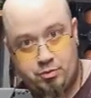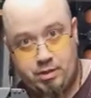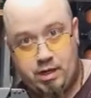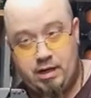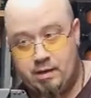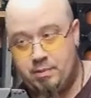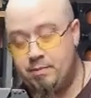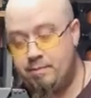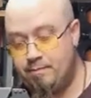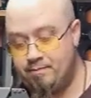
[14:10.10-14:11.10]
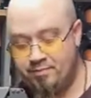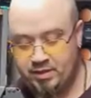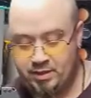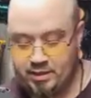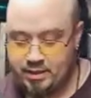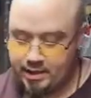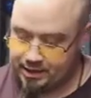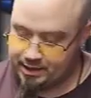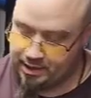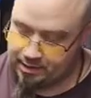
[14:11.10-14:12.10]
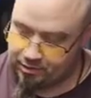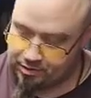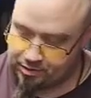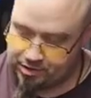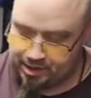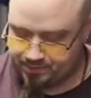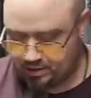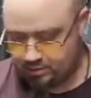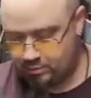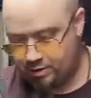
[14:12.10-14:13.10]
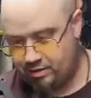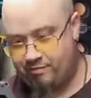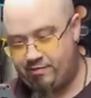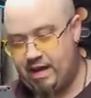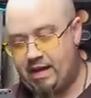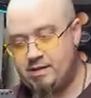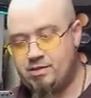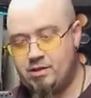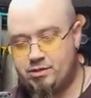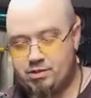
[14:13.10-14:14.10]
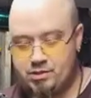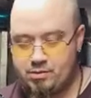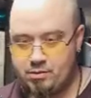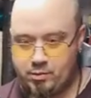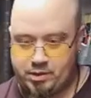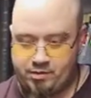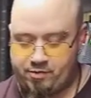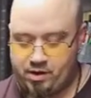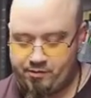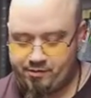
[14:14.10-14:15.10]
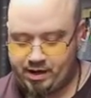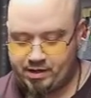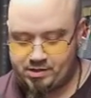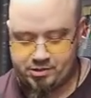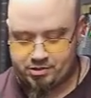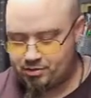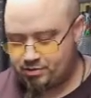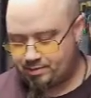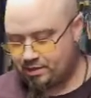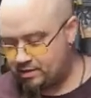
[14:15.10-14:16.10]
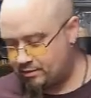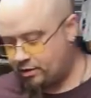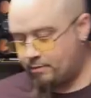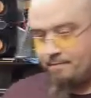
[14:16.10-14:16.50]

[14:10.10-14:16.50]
the hub. And then I'll do the same thing with the fans. With the front fans, I'll just do something similar.